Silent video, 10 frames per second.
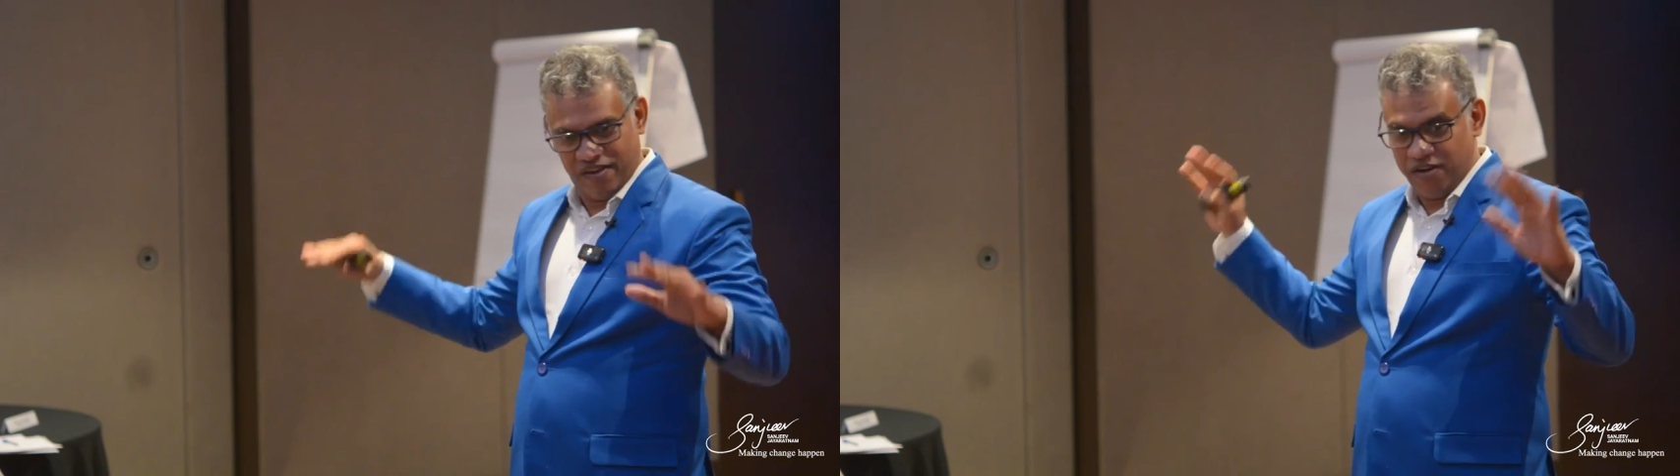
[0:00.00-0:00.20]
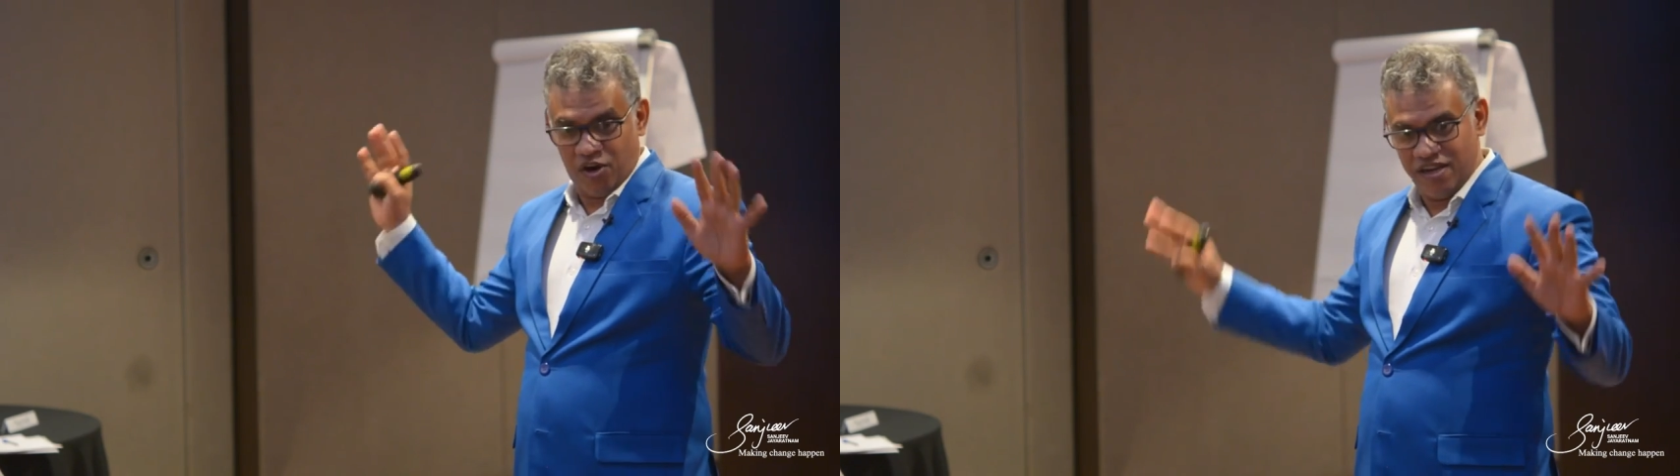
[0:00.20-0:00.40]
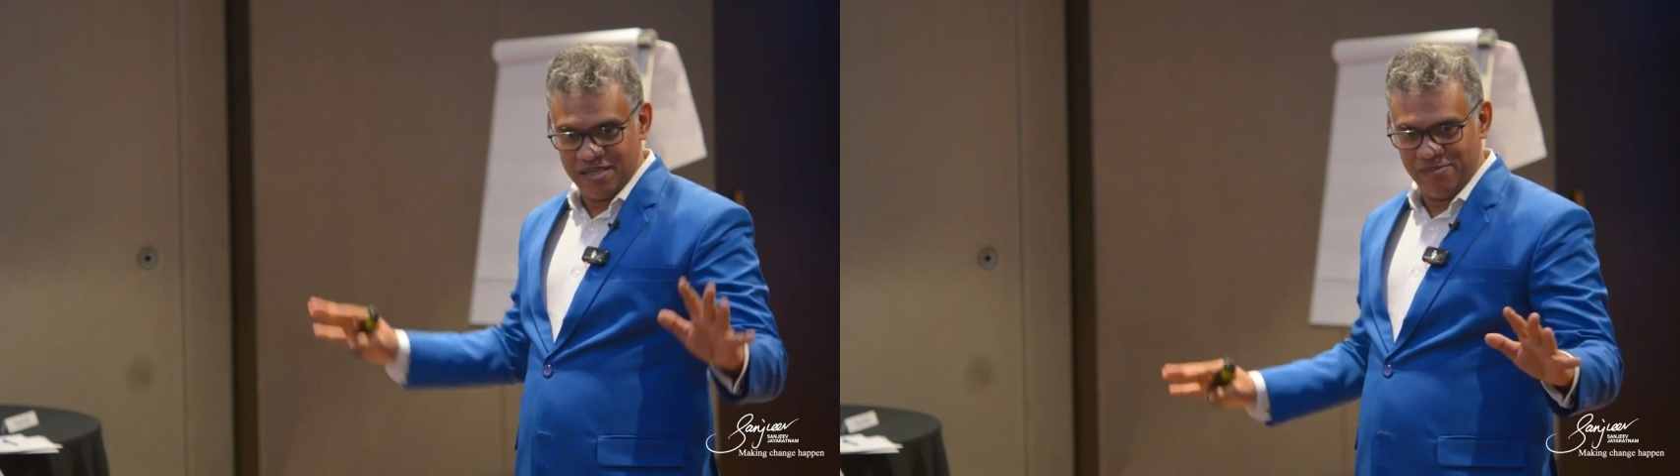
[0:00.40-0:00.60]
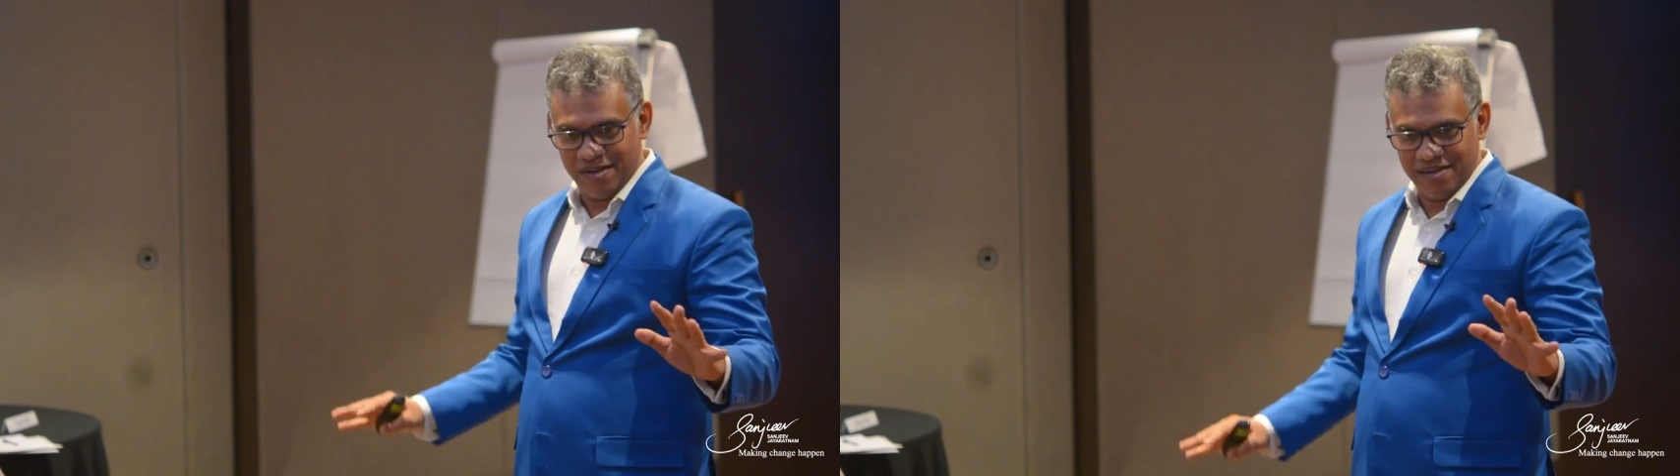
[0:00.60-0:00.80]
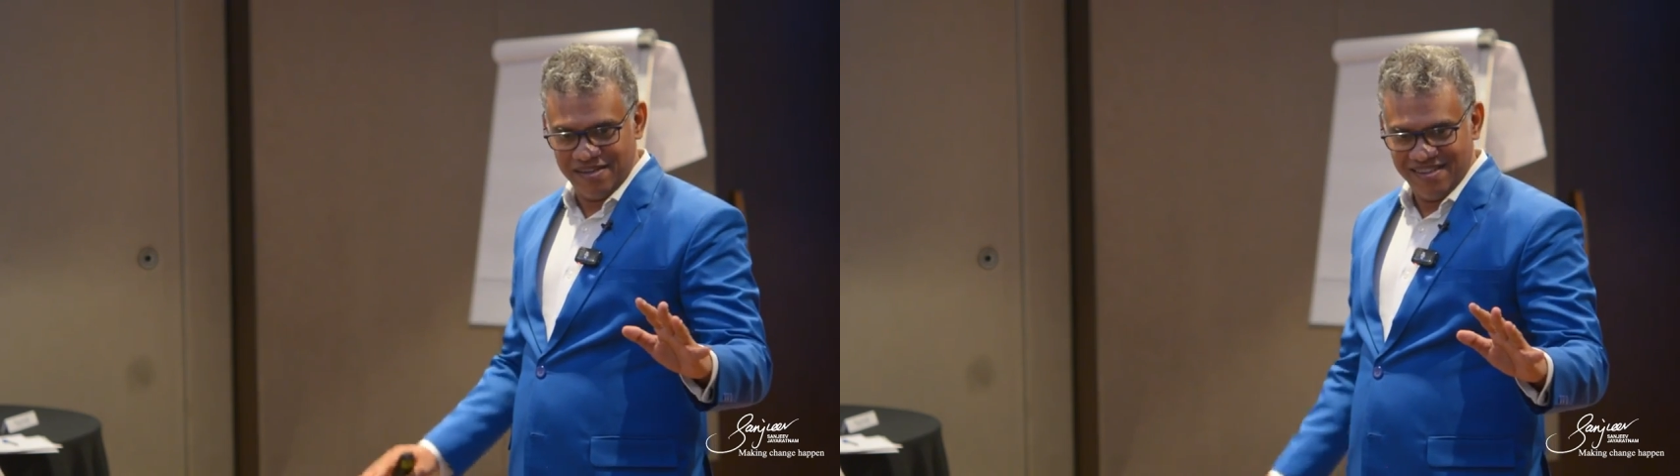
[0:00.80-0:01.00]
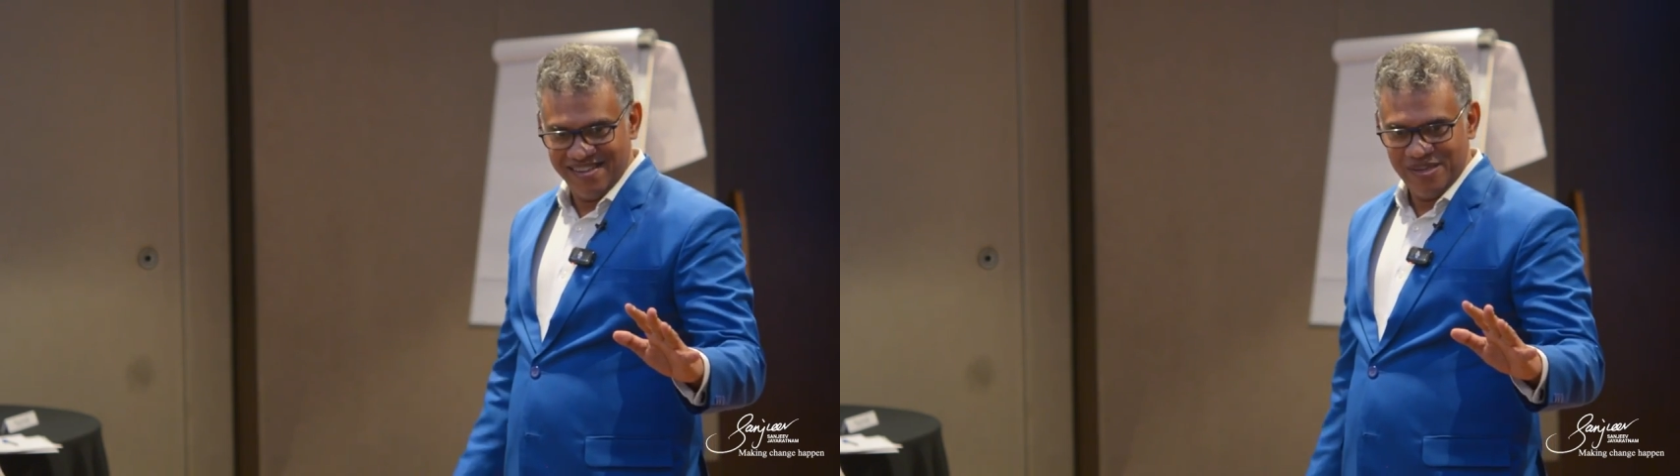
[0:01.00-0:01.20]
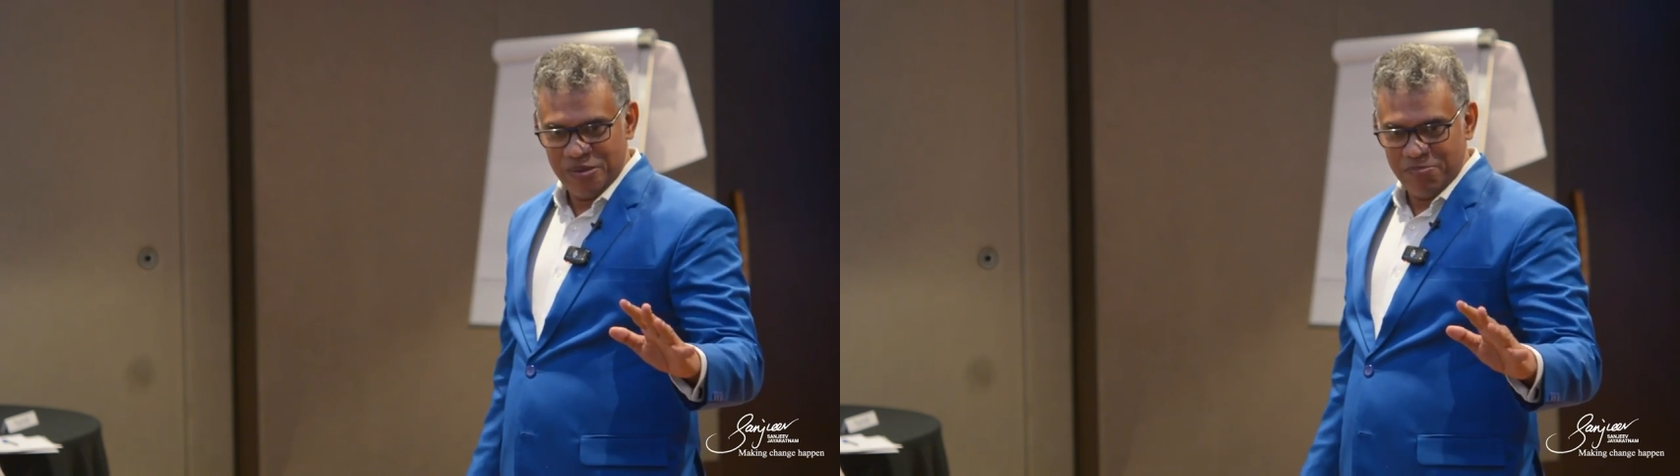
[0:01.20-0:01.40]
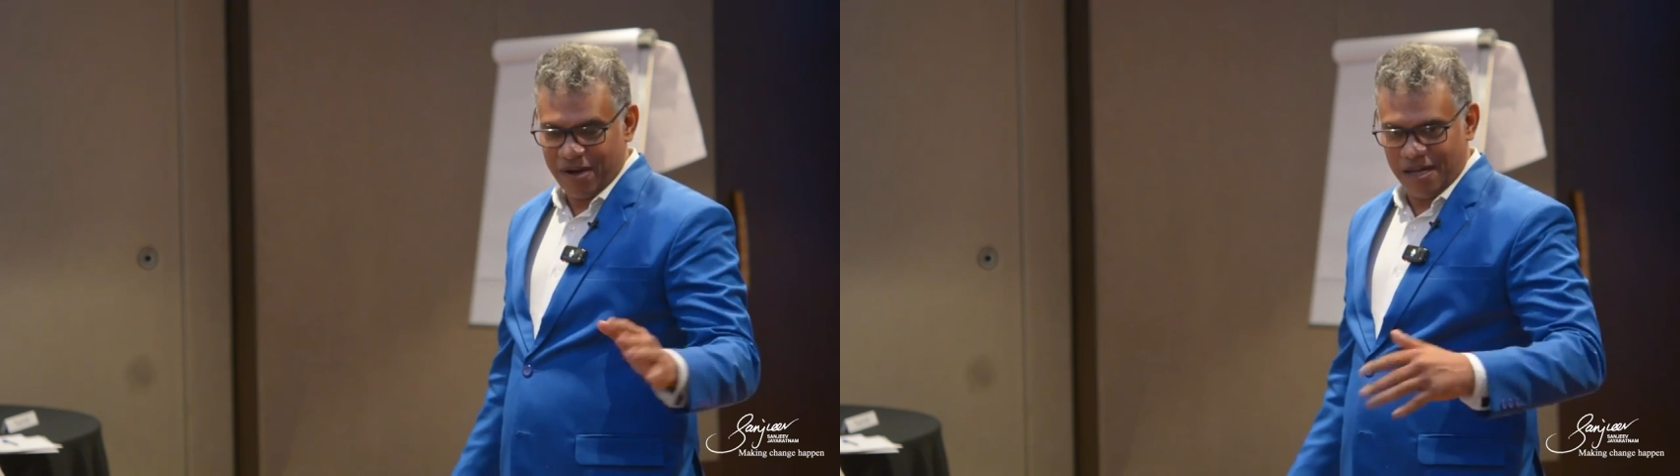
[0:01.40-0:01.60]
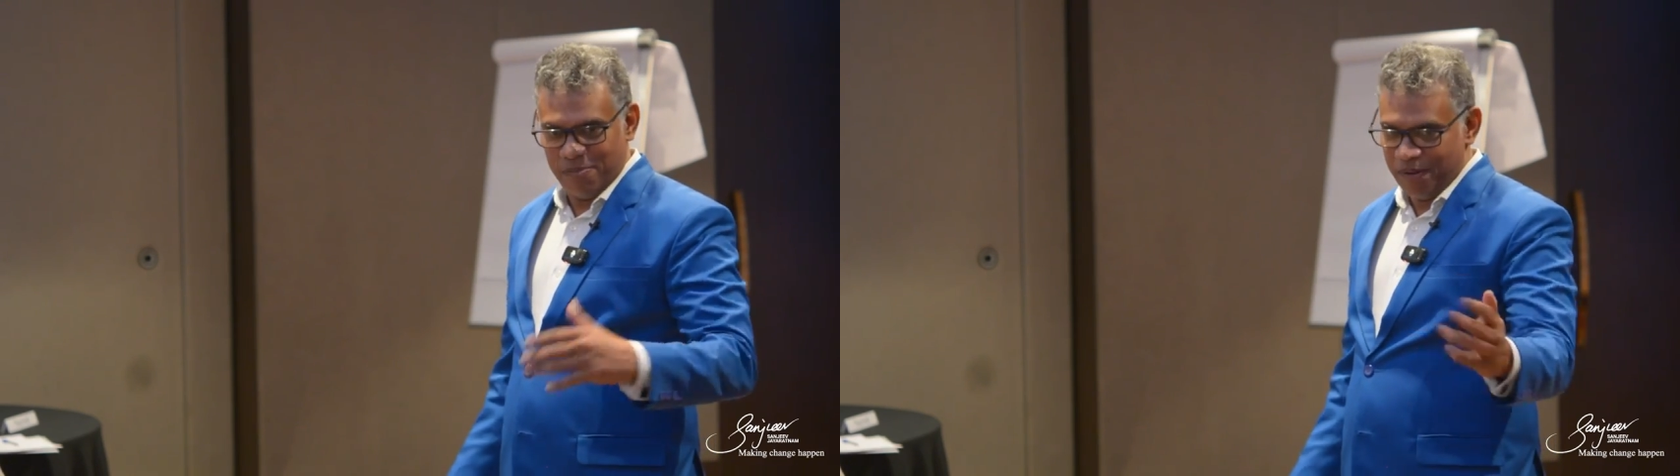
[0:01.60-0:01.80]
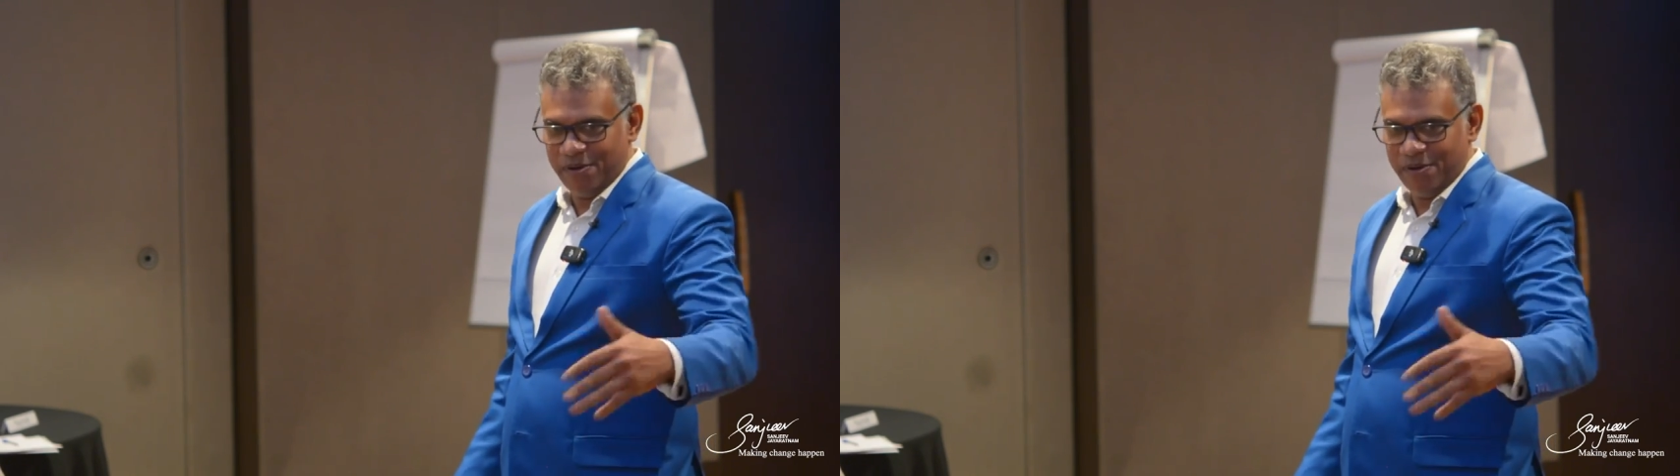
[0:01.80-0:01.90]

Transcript: Very knowledgeable, but other